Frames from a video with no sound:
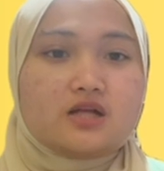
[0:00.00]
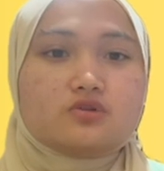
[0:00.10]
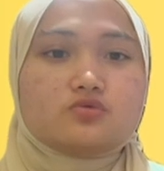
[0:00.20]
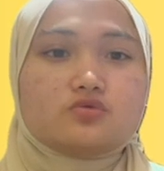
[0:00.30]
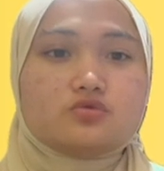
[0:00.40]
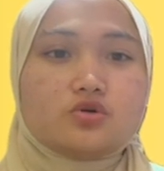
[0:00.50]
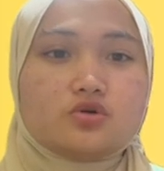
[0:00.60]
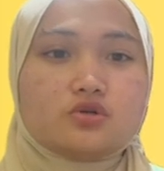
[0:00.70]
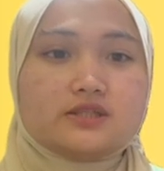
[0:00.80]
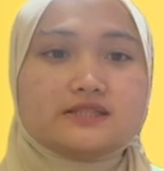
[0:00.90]
To
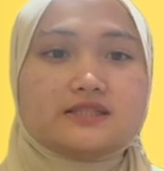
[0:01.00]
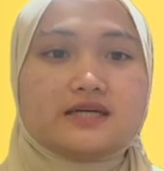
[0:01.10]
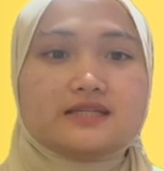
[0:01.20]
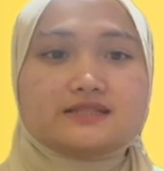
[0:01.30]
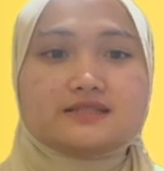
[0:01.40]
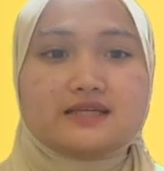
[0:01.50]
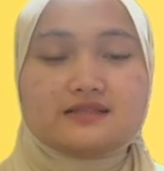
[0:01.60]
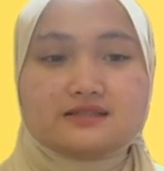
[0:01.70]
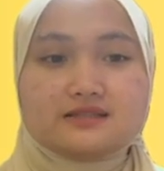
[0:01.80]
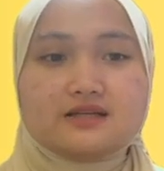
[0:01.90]
know is
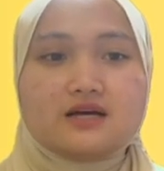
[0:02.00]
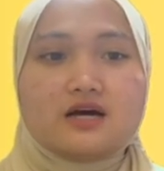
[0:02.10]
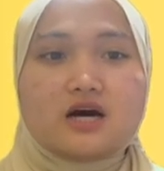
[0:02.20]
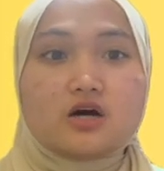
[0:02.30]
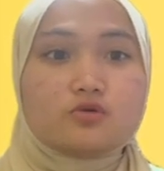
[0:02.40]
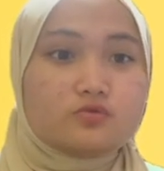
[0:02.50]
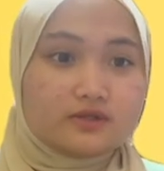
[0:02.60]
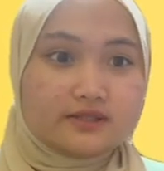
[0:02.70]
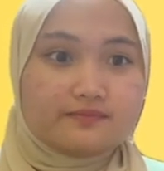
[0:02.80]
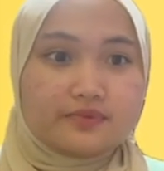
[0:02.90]
external,
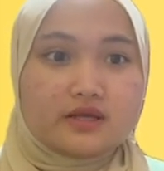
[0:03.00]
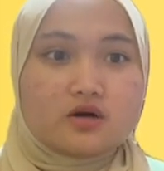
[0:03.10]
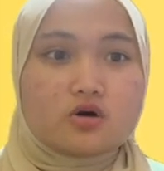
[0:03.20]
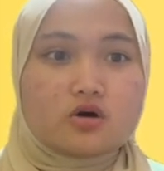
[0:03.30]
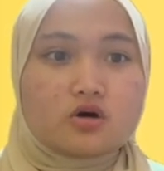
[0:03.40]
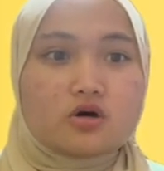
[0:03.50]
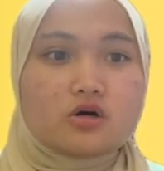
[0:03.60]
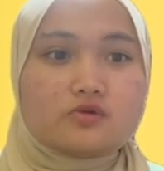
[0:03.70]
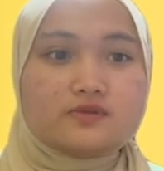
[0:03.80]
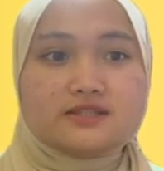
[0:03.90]
outward,
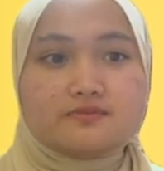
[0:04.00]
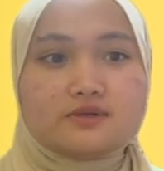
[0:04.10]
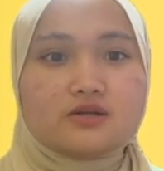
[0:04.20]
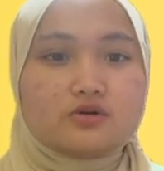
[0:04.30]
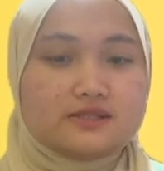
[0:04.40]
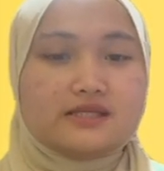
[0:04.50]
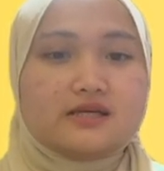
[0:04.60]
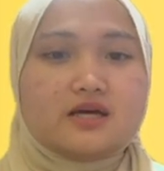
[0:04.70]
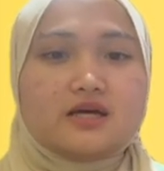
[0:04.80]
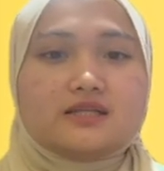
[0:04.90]
or visible only.
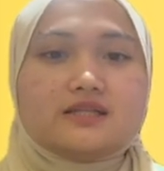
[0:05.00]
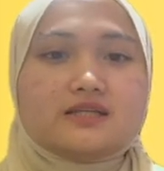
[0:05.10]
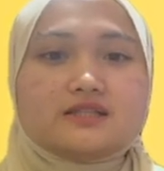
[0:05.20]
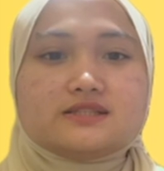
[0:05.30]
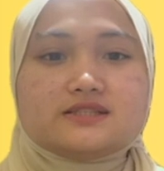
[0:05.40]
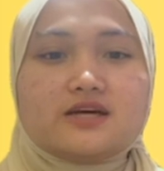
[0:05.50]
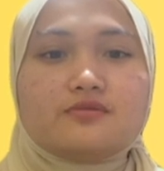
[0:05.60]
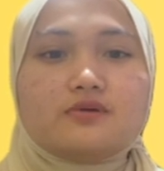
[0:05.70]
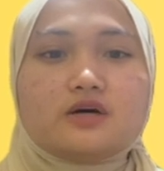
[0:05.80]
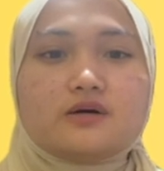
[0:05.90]
The
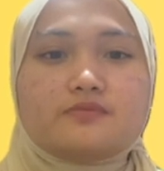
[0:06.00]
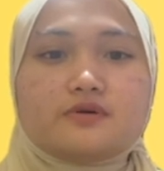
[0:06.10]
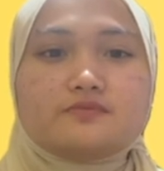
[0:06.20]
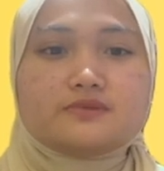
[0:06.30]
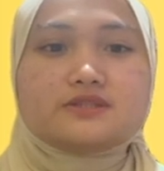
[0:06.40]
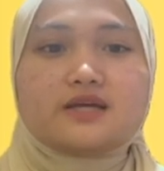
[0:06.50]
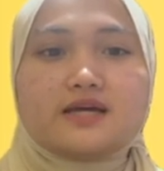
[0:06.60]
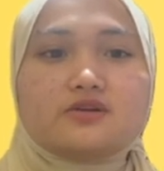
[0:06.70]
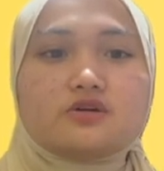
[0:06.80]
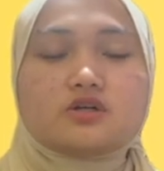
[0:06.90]
self-purpose
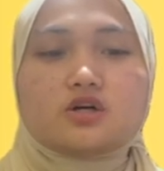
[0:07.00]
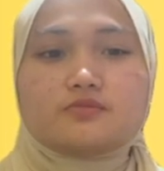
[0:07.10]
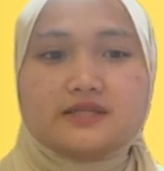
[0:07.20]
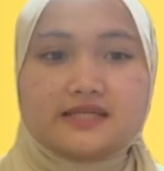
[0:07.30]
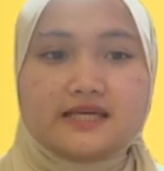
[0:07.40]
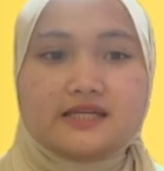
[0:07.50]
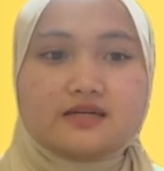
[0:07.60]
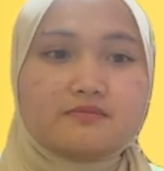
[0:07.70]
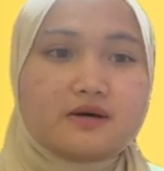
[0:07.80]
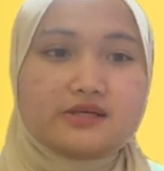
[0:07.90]
cannot communicate
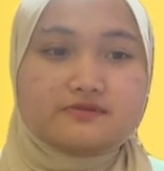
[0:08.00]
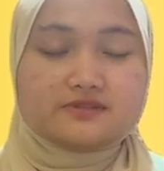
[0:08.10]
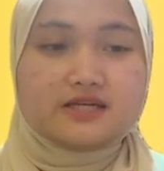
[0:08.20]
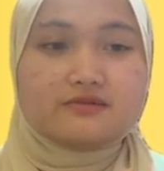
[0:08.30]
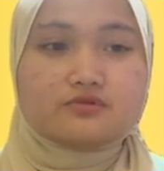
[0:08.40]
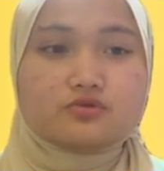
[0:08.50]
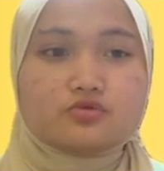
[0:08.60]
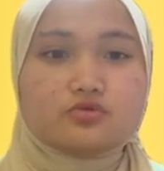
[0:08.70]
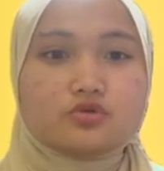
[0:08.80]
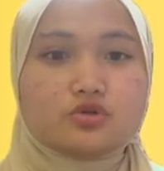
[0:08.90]
about himself
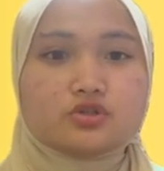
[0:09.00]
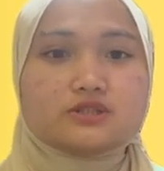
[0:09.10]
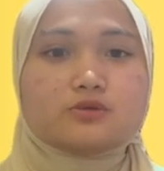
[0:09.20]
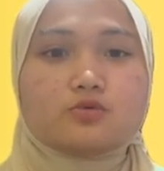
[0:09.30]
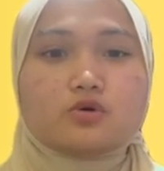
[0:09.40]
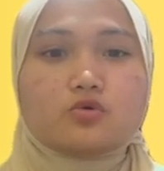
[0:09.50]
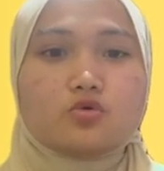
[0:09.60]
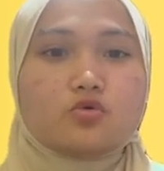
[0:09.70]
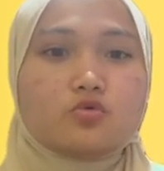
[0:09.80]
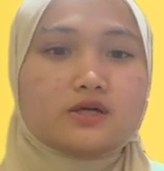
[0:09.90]
to those who
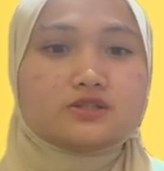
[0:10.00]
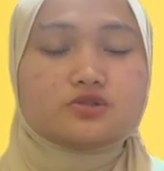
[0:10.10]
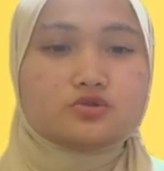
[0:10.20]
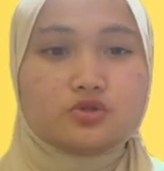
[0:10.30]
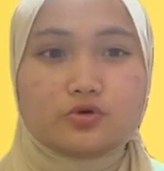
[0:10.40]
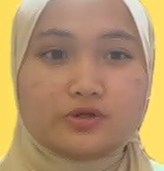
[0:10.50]
want to know